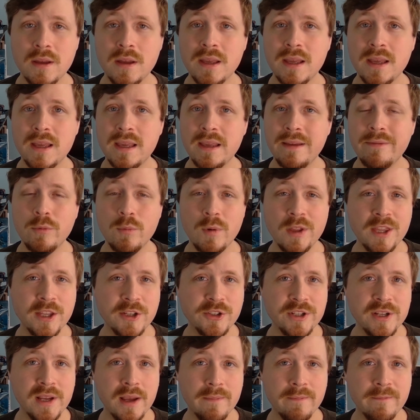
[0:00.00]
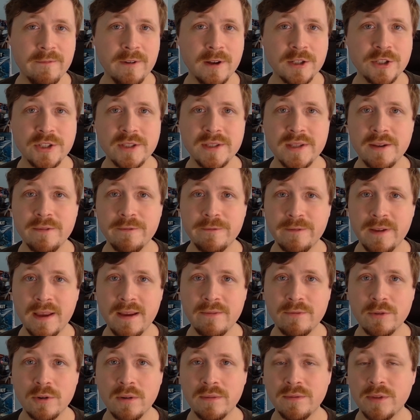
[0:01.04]
Even when the GM fudges in
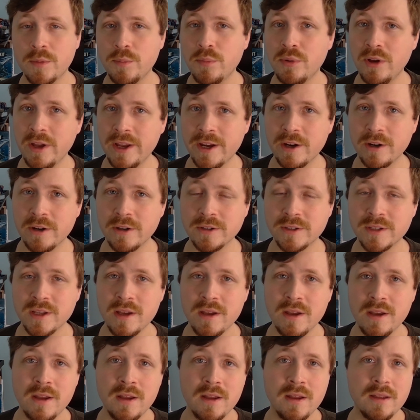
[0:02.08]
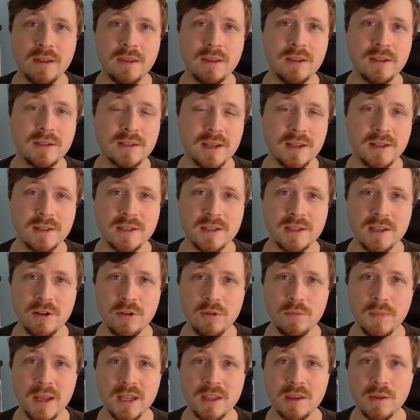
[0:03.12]
favor of the players, this can
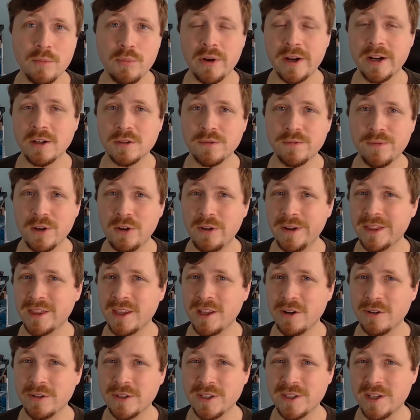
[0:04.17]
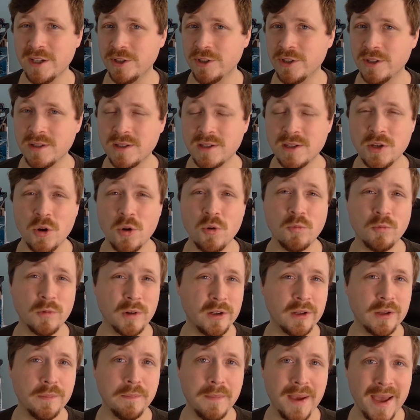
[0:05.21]
still make the players feel like their decisions don't
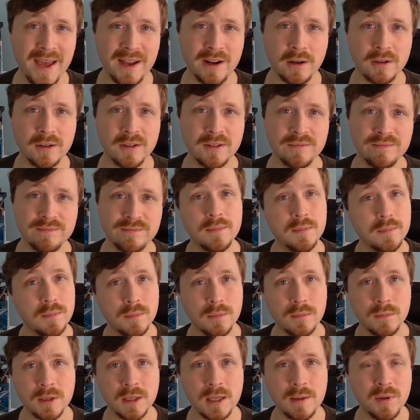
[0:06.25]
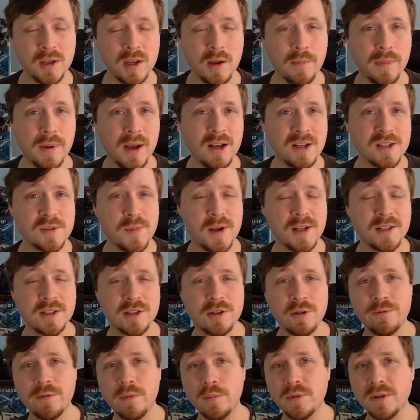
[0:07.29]
really matter. Keeping a boss
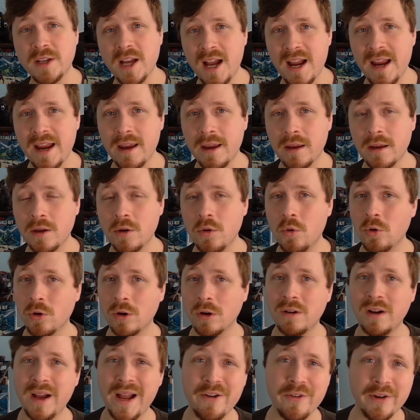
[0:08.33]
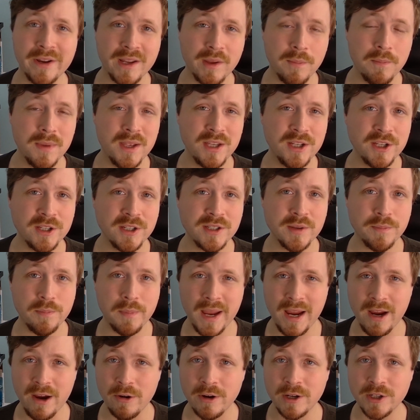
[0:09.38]
monster from dying or allowing a minion to
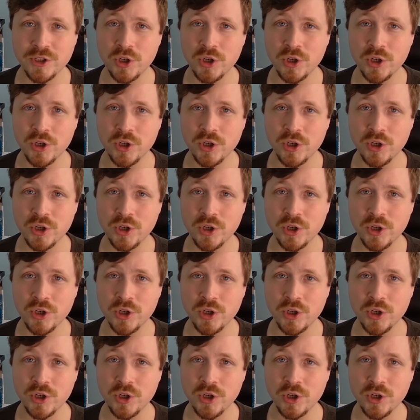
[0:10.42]
perish